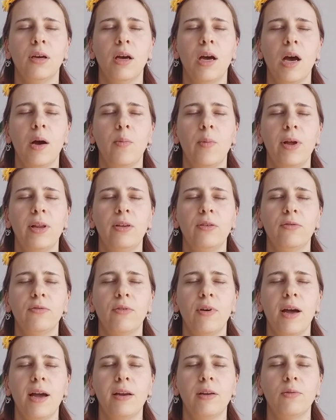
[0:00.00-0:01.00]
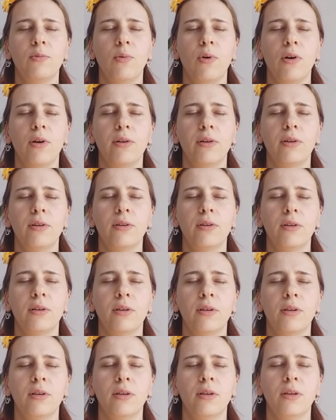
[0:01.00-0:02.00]
And when you find one
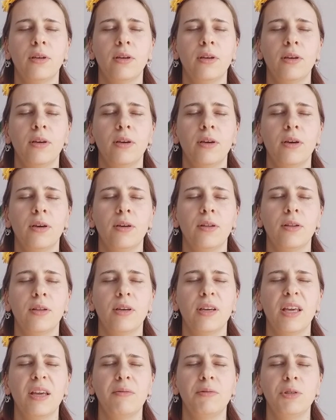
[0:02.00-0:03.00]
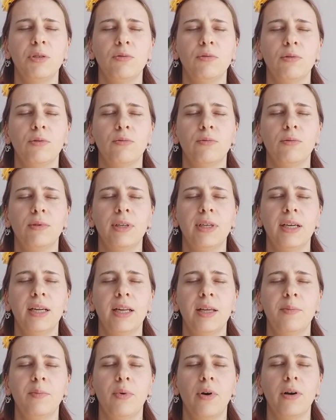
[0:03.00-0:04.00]
that gives you a
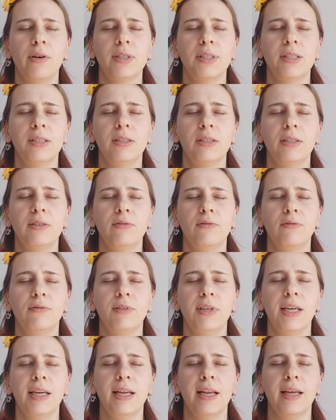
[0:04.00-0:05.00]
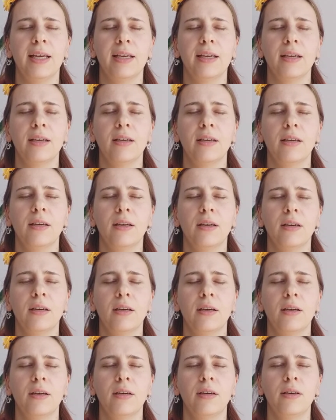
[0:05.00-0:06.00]
really positive feeling,
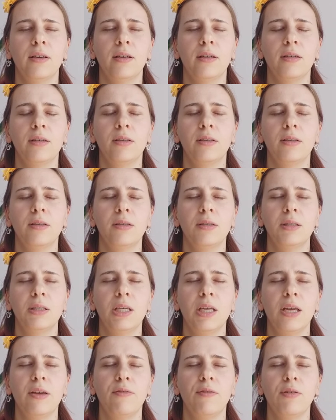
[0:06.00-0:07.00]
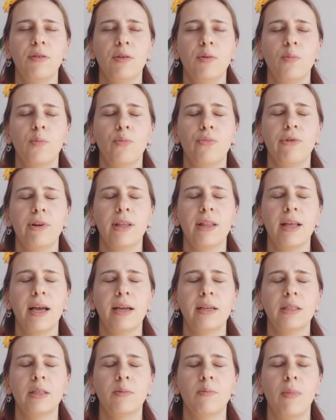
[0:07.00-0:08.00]
see if you can bring
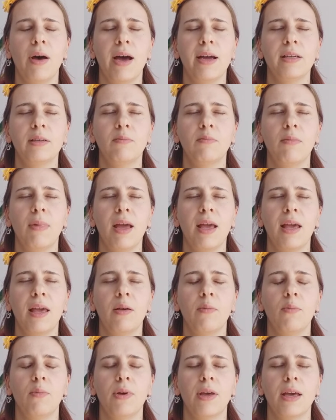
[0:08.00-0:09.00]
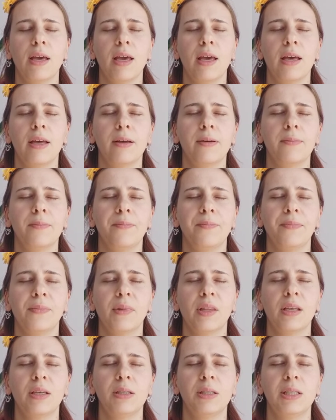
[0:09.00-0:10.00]
that to mind and make it bigger.
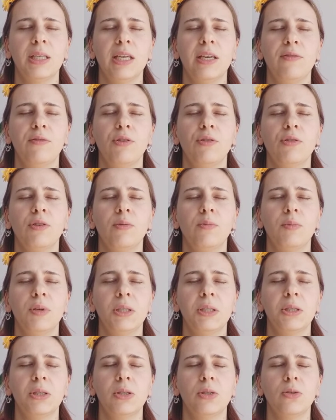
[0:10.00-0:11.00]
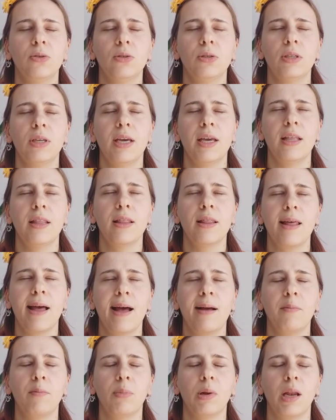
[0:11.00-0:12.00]
See if you can be stood in that
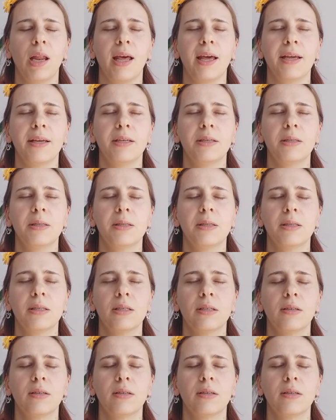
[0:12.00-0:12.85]
place.